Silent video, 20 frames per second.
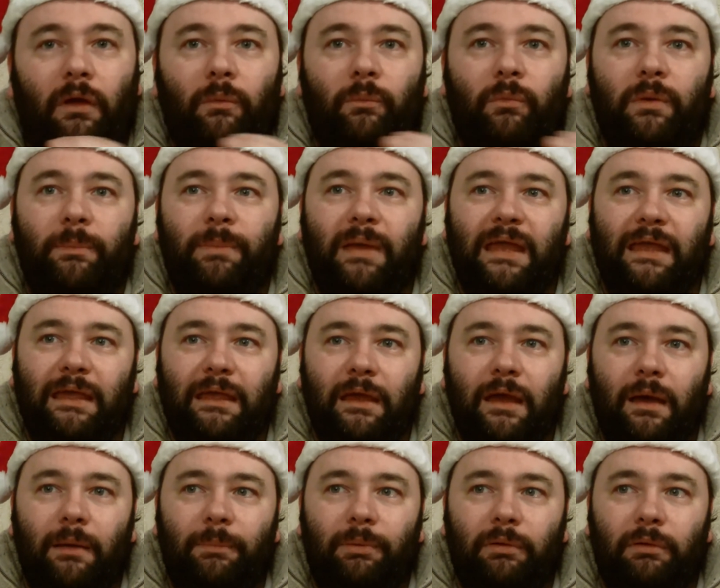And we're picking
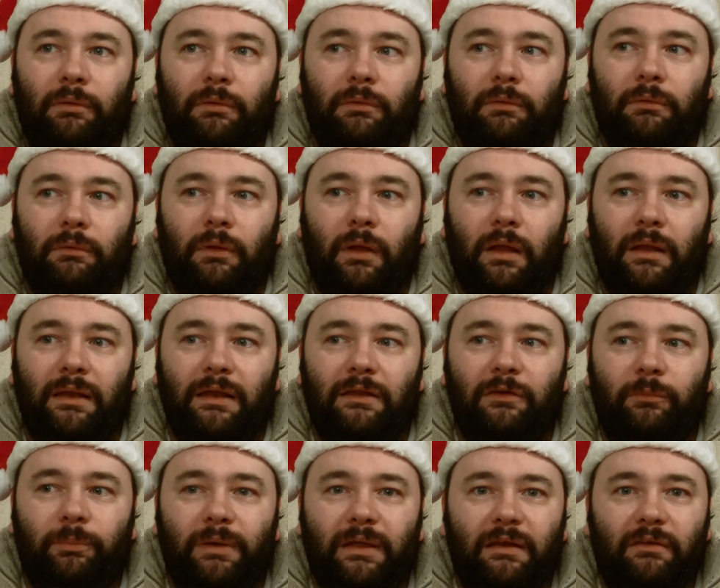up a
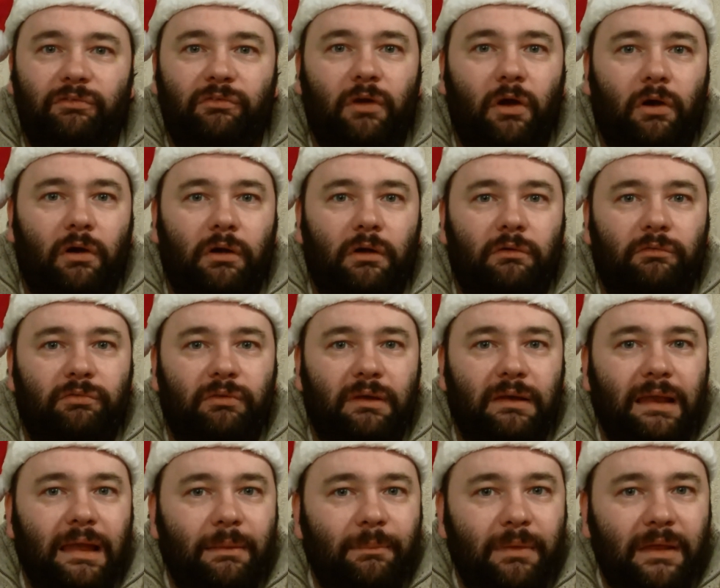little bit of kind of
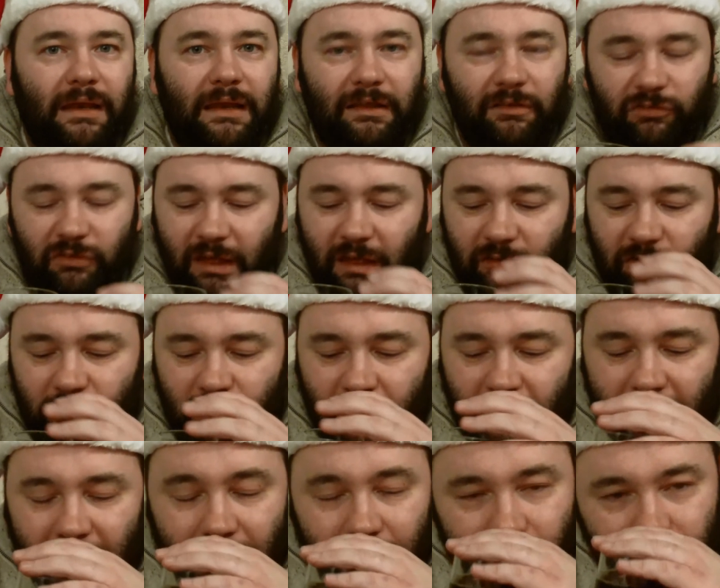lemony zest,
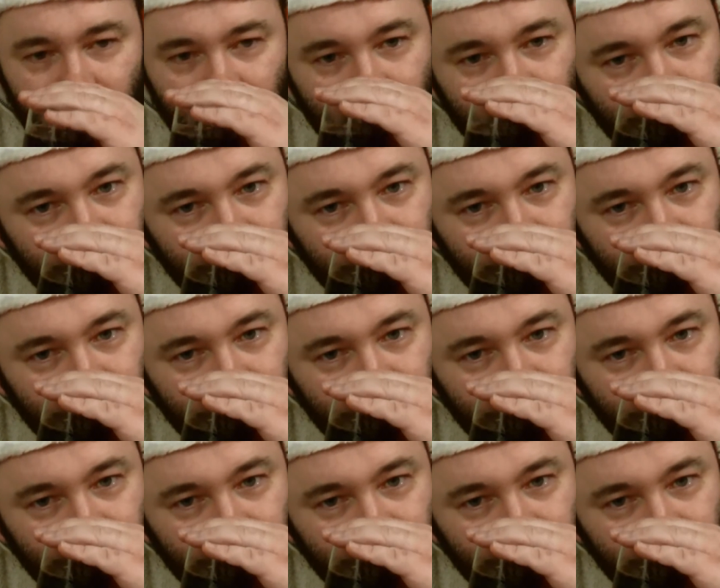perhaps.